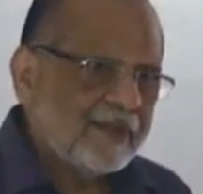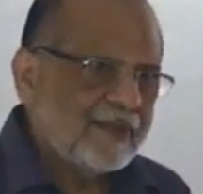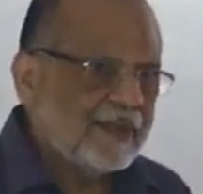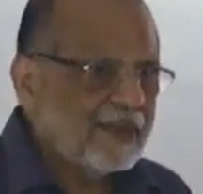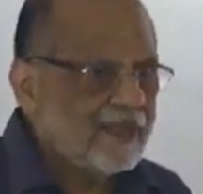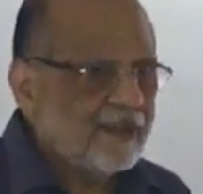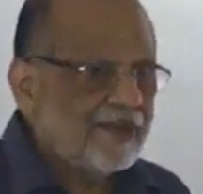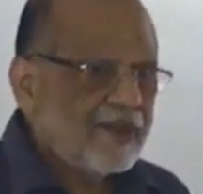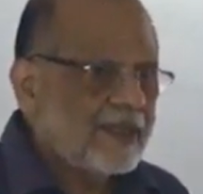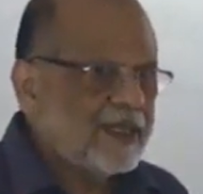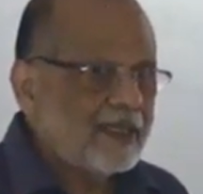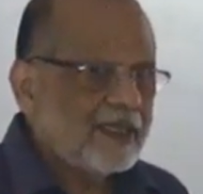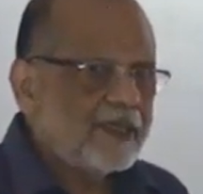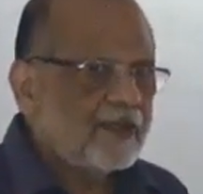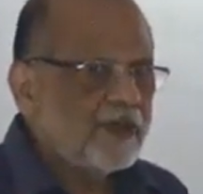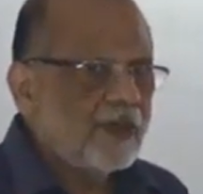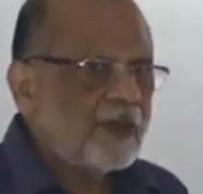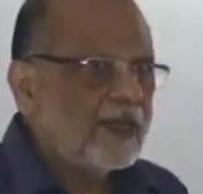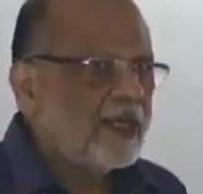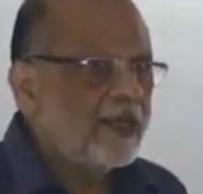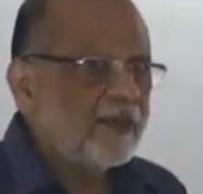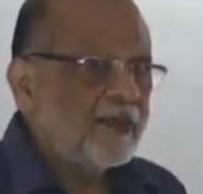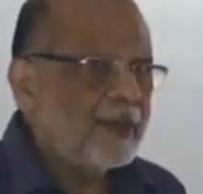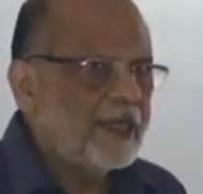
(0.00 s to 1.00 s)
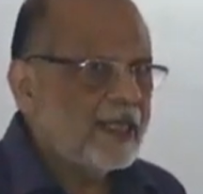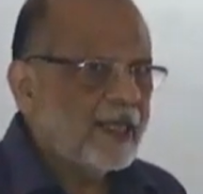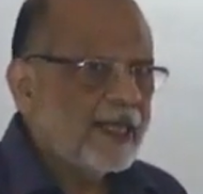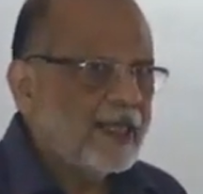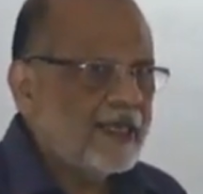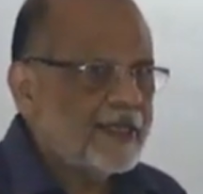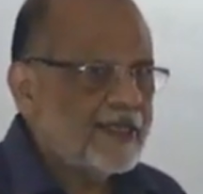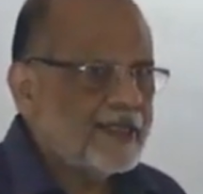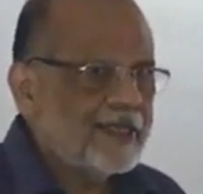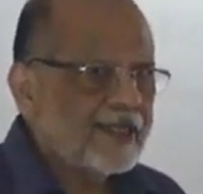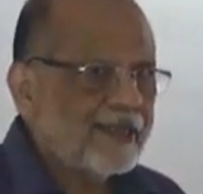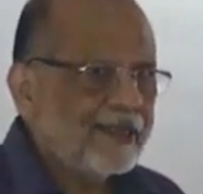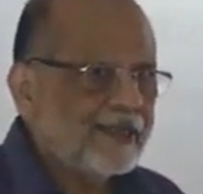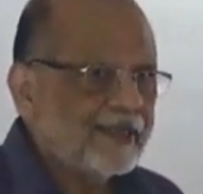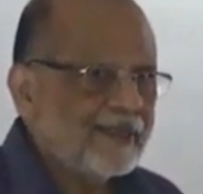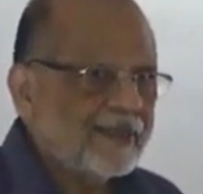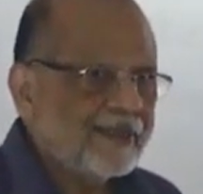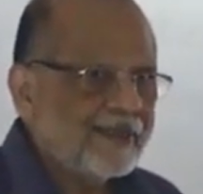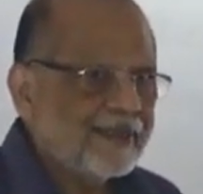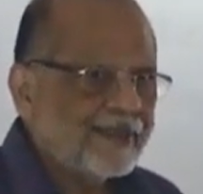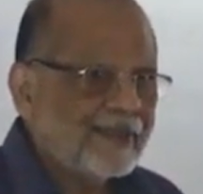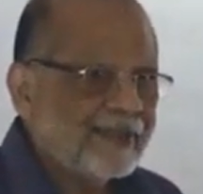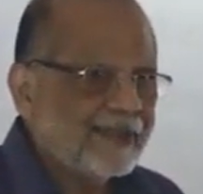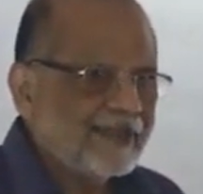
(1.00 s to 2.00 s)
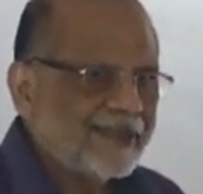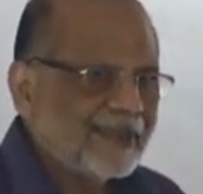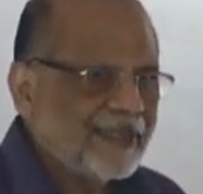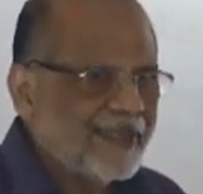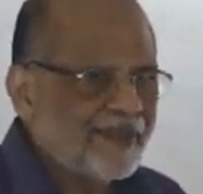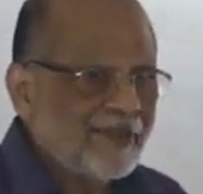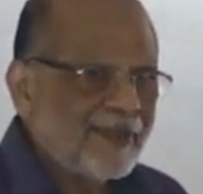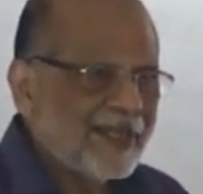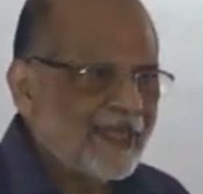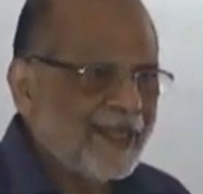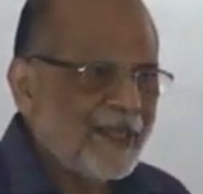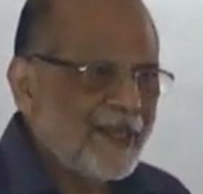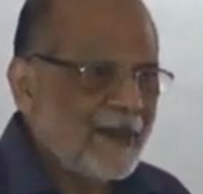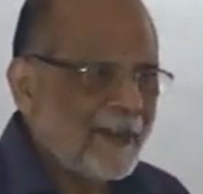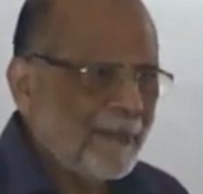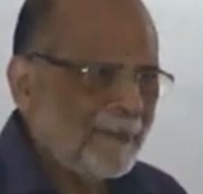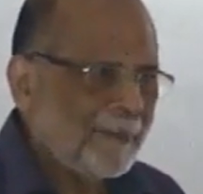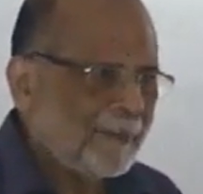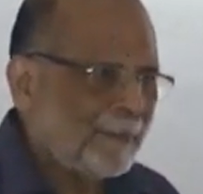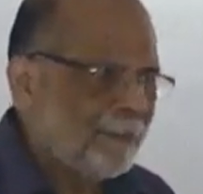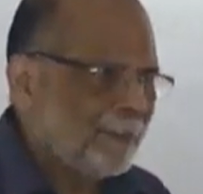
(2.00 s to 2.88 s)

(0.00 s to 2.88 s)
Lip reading: Shall we see? Don't give me the answer. Shall we try?